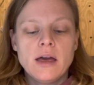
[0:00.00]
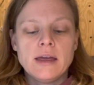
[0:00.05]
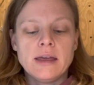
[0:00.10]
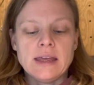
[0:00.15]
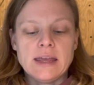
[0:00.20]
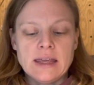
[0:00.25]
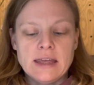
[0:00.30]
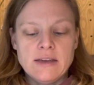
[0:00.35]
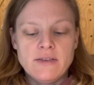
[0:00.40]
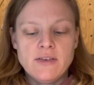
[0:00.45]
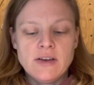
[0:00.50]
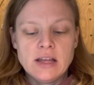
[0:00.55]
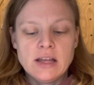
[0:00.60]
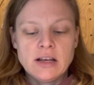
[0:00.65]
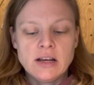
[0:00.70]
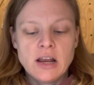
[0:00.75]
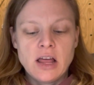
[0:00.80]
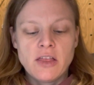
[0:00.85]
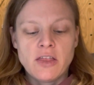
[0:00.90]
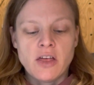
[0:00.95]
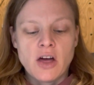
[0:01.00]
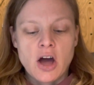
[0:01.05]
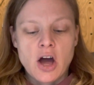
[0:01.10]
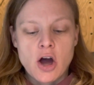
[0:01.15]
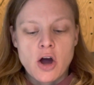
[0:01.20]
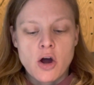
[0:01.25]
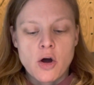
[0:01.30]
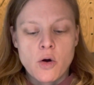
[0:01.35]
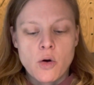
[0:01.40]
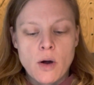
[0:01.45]
Even
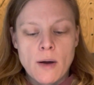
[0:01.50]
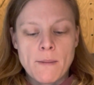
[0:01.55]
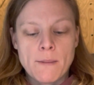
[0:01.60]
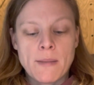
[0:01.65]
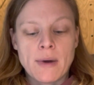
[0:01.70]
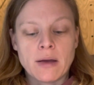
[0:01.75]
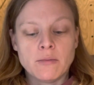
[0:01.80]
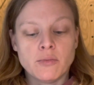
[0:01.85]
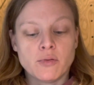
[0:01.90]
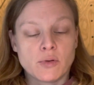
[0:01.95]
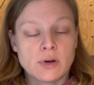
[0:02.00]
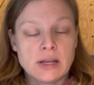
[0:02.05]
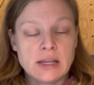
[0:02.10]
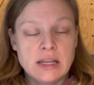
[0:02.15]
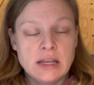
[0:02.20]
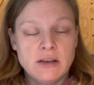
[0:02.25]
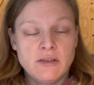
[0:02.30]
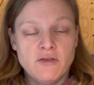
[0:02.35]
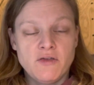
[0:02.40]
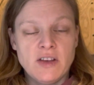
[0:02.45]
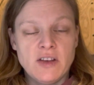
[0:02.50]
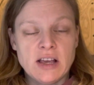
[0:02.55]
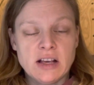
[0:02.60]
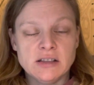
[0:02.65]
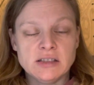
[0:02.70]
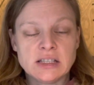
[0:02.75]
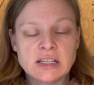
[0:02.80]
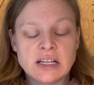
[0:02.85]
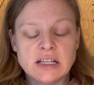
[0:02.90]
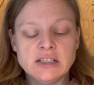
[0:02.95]
though my breathing
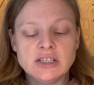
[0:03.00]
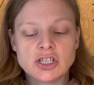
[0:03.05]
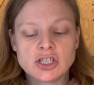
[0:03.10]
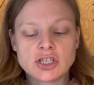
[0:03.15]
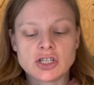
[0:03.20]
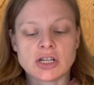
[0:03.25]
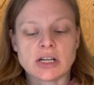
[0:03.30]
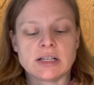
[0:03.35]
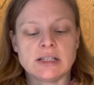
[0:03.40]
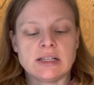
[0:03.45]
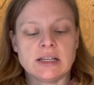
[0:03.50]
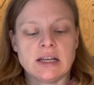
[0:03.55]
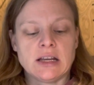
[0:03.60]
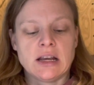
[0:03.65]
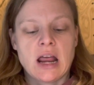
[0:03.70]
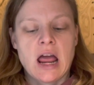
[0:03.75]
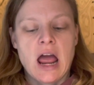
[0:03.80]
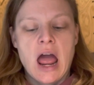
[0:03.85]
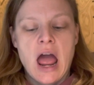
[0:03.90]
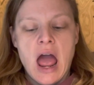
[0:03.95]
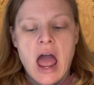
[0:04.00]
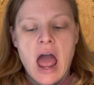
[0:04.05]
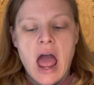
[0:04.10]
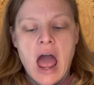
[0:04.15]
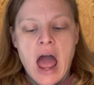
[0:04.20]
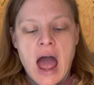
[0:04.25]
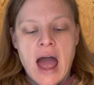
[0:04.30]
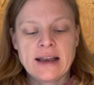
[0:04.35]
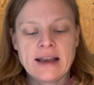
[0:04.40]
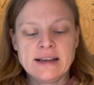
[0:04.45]
feels constricted,
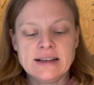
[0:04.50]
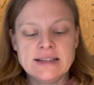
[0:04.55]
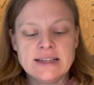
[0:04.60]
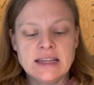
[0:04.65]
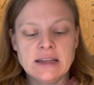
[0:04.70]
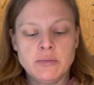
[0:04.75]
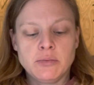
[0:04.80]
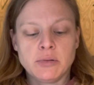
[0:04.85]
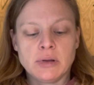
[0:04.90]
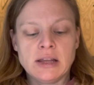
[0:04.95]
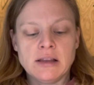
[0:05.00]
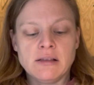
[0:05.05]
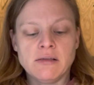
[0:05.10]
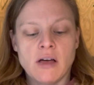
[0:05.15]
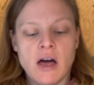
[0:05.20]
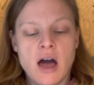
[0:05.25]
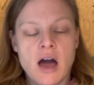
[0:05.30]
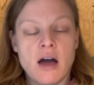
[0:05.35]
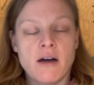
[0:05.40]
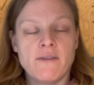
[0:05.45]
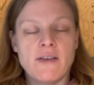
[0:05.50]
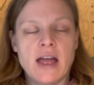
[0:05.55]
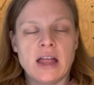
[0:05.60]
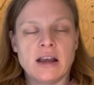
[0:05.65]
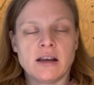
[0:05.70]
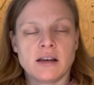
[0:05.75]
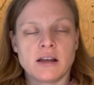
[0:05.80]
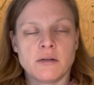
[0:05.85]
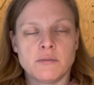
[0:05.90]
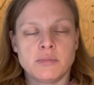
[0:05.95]
I deeply love
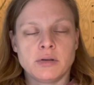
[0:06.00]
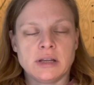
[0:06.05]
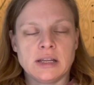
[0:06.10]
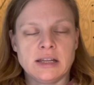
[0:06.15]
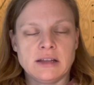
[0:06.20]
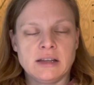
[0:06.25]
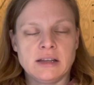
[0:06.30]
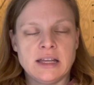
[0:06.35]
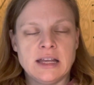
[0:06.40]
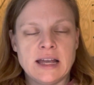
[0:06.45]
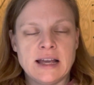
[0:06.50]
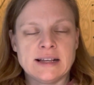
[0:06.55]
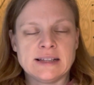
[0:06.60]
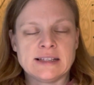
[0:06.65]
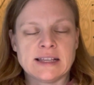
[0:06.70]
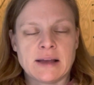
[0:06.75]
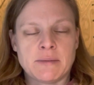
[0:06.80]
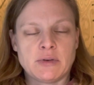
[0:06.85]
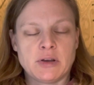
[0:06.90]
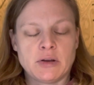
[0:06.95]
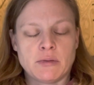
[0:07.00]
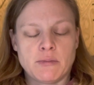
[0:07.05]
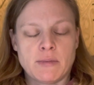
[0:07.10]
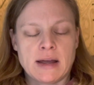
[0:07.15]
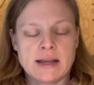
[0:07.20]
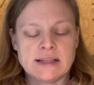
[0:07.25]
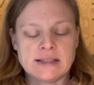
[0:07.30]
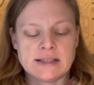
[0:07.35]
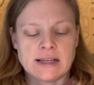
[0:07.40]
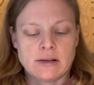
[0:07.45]
and completely accept
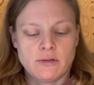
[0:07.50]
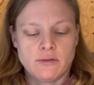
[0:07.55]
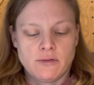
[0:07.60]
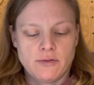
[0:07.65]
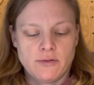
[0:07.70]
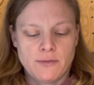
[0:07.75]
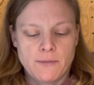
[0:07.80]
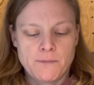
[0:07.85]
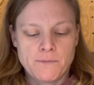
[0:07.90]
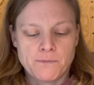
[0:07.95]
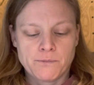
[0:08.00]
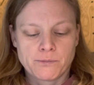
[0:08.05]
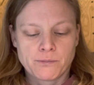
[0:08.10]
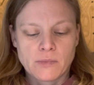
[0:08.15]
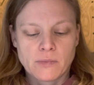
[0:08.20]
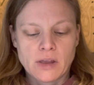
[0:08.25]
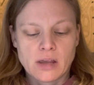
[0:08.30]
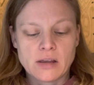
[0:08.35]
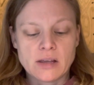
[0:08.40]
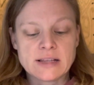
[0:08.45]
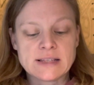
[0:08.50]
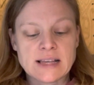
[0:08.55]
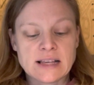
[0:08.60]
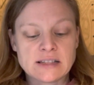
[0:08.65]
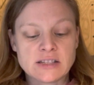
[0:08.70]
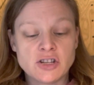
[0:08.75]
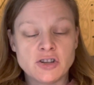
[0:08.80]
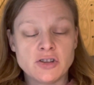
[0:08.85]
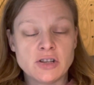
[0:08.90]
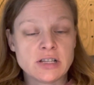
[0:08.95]
myself. It says
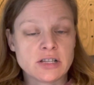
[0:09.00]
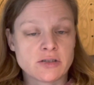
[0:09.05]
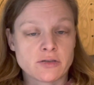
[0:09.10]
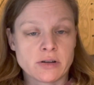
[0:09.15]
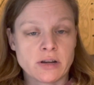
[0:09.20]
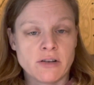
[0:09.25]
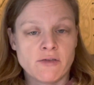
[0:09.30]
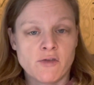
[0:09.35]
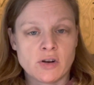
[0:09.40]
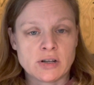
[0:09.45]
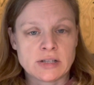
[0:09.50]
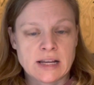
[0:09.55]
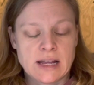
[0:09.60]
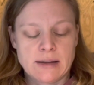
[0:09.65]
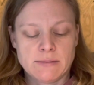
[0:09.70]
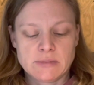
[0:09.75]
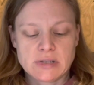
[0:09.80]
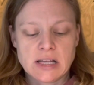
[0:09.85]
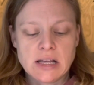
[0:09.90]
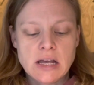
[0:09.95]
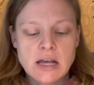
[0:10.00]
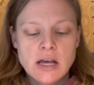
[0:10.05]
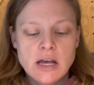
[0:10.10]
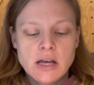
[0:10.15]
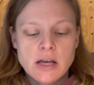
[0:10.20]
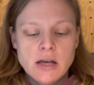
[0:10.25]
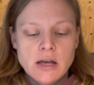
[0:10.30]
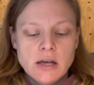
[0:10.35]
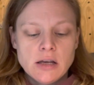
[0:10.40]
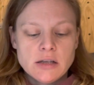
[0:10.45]
to do this 3 or 4 times.
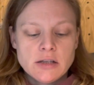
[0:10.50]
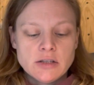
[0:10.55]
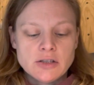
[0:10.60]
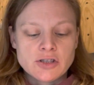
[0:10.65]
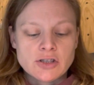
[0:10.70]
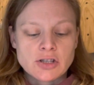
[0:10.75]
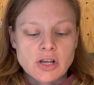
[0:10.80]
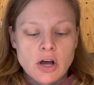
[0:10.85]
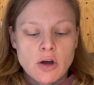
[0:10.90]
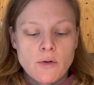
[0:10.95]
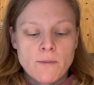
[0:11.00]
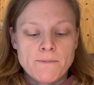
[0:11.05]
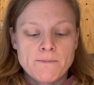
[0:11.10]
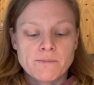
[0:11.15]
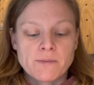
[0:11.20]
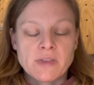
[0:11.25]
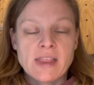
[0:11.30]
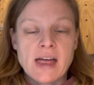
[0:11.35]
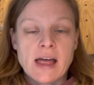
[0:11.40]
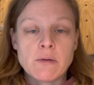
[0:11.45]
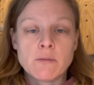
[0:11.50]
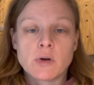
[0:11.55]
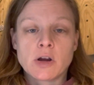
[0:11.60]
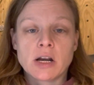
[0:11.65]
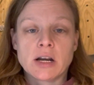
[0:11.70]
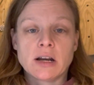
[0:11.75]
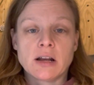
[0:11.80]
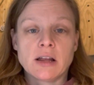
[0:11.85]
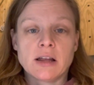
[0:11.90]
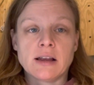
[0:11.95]
So then we're
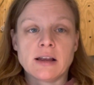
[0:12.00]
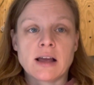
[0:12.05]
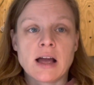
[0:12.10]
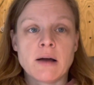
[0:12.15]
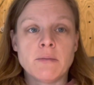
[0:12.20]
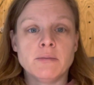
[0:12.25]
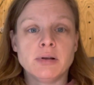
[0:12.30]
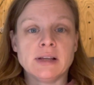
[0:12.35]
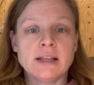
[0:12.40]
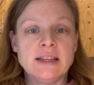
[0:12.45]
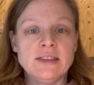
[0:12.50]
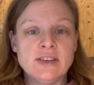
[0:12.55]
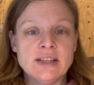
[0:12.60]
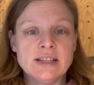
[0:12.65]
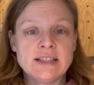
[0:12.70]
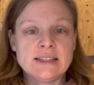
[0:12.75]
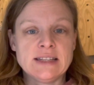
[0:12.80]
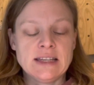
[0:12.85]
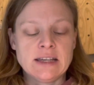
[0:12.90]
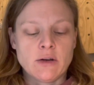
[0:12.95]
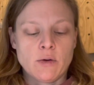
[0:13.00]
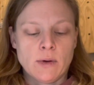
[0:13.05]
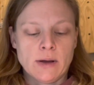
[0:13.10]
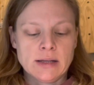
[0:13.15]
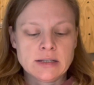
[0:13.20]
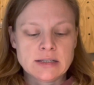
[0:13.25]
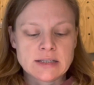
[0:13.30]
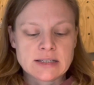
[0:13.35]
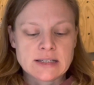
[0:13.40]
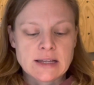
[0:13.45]
going to complete the
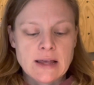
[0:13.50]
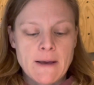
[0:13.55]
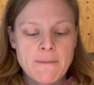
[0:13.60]
sequence